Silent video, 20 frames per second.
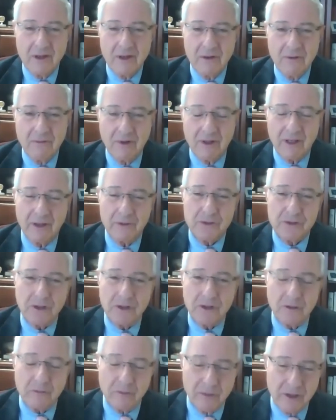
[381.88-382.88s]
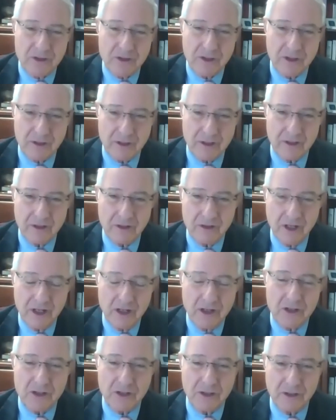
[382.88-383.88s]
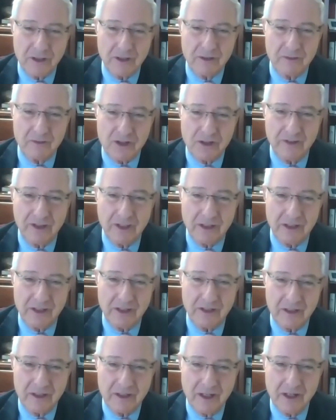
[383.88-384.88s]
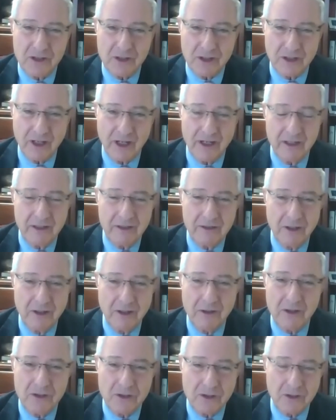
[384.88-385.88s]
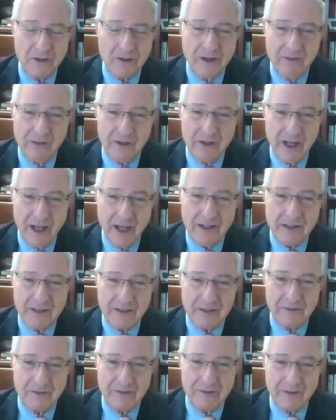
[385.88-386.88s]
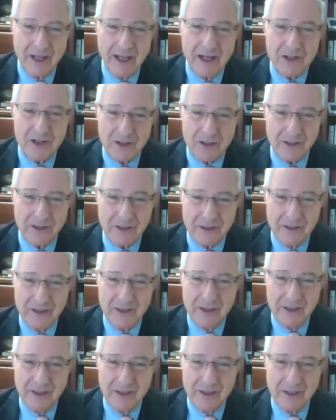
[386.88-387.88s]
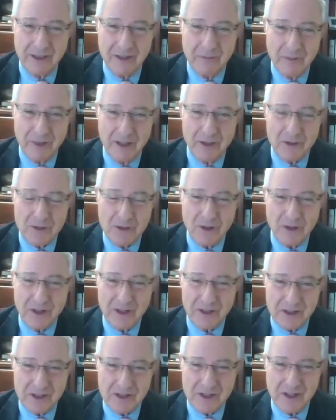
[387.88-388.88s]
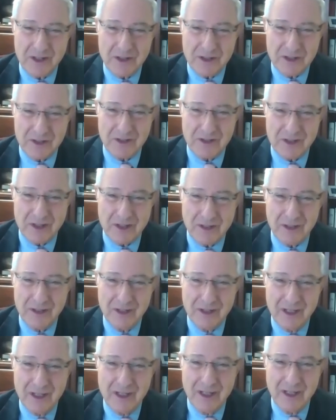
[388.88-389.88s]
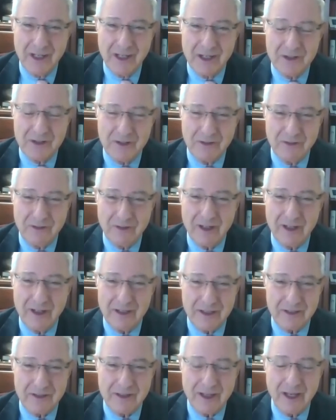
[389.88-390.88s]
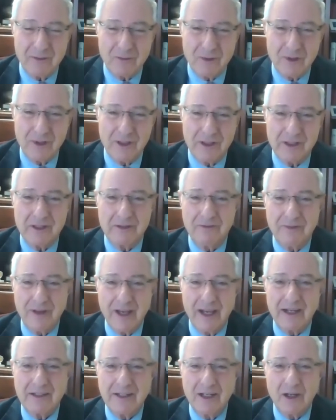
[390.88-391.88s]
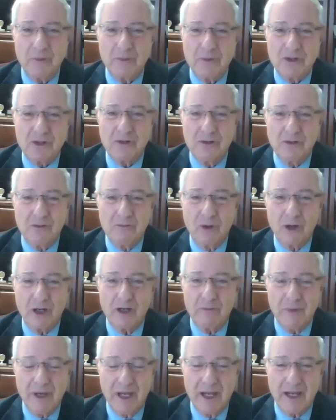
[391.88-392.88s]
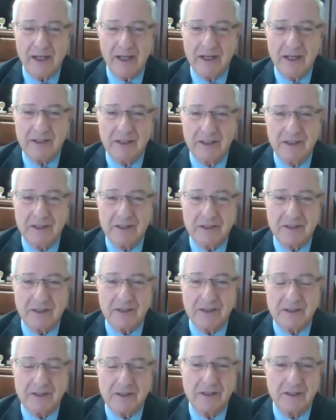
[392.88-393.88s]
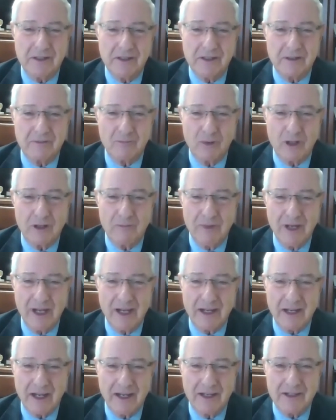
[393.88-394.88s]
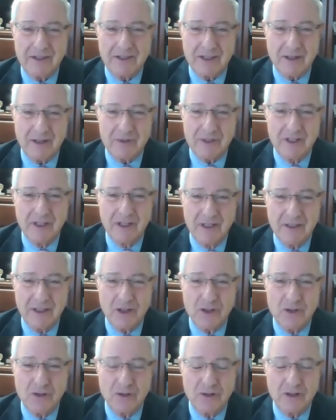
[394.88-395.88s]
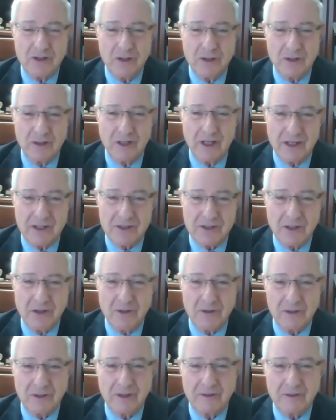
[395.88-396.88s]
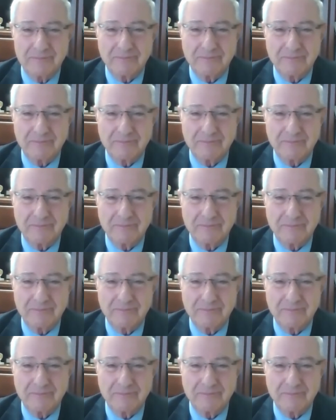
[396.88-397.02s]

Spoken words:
Well, also you mentioned the nation and civility in the nation. I know that you're very active nationally in mayors organizations. And do you find that that really, in fact, helps you bring back ideas to the city and bring back concepts that you can utilize locally?